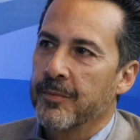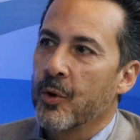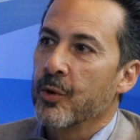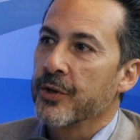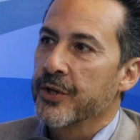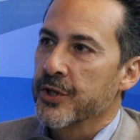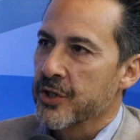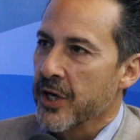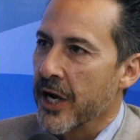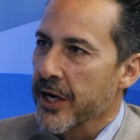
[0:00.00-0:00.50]
or
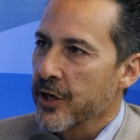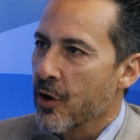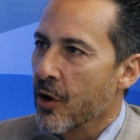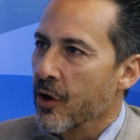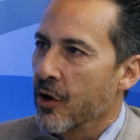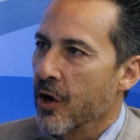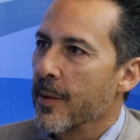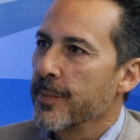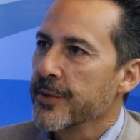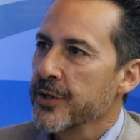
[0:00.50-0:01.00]
the
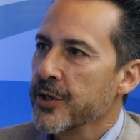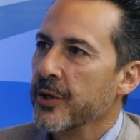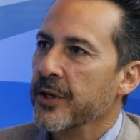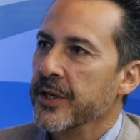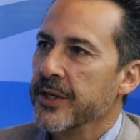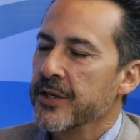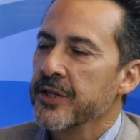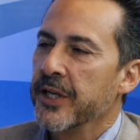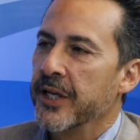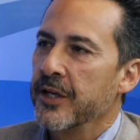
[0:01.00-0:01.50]
sidecar
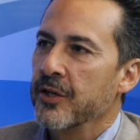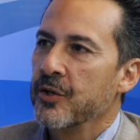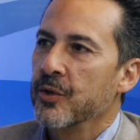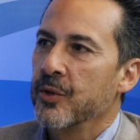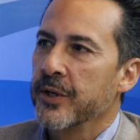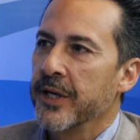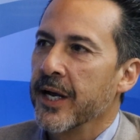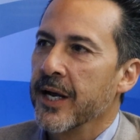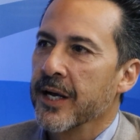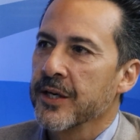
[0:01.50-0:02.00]
opportunities that you'll
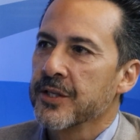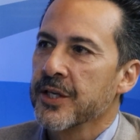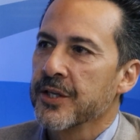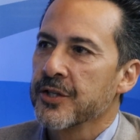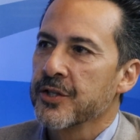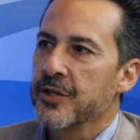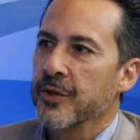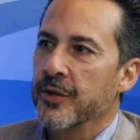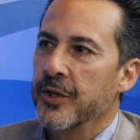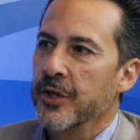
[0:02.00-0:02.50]
get access
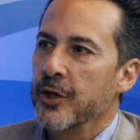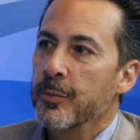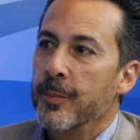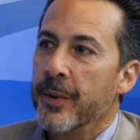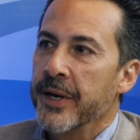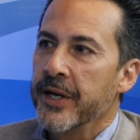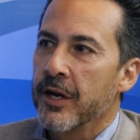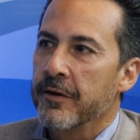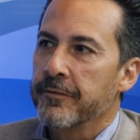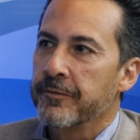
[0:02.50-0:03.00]
to that you
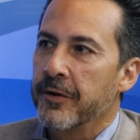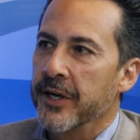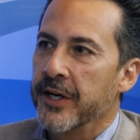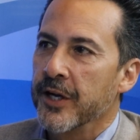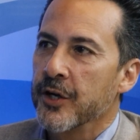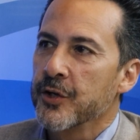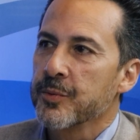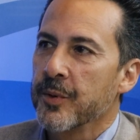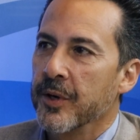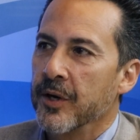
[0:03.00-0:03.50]
may not find
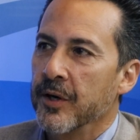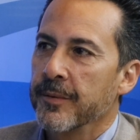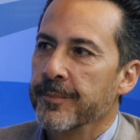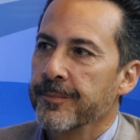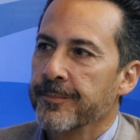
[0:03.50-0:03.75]
elsewhere.